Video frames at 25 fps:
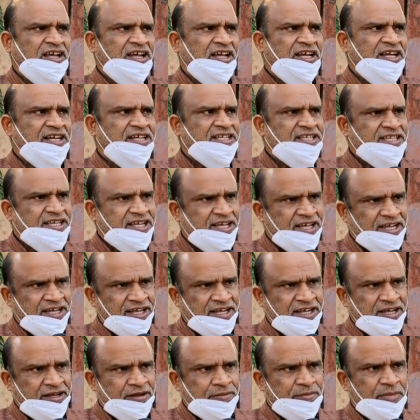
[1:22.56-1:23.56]
it's
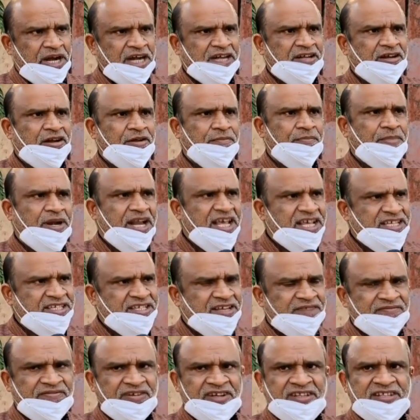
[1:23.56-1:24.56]
a matter of
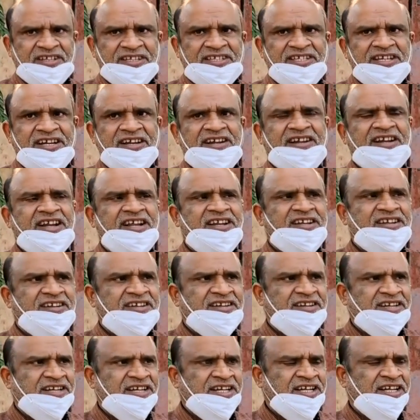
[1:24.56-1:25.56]
pleasure for the
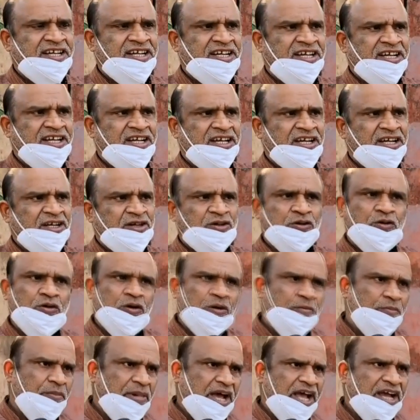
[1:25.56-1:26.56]
children to
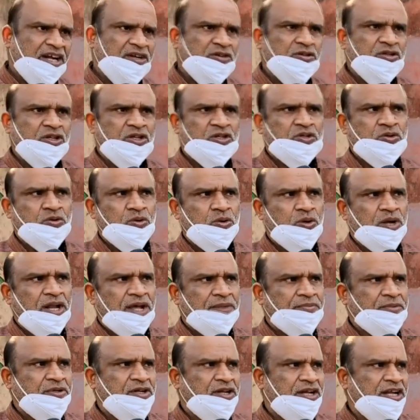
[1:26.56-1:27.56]
come back to the school
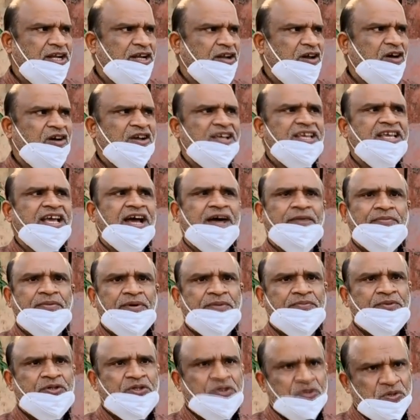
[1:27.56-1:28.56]
after a long gap
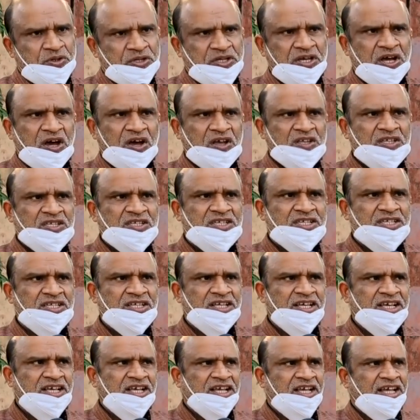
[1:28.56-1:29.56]
of two years.
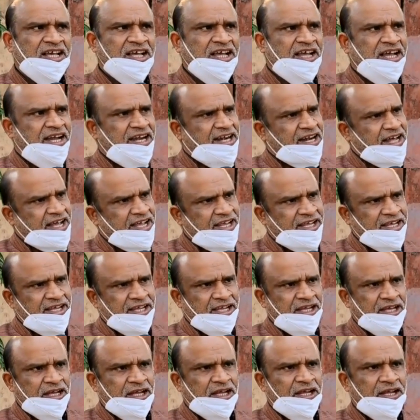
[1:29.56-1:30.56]
And
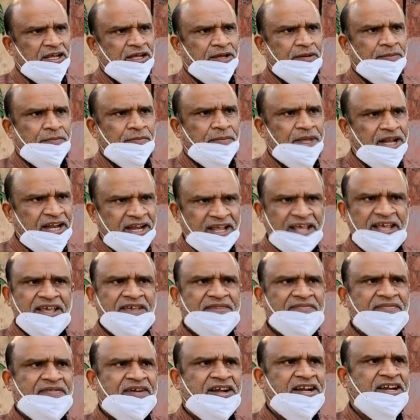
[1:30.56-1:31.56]
I
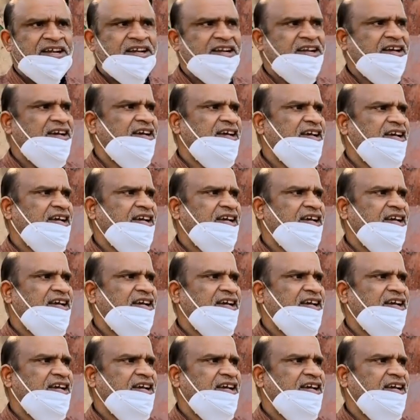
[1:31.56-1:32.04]
believe and uh,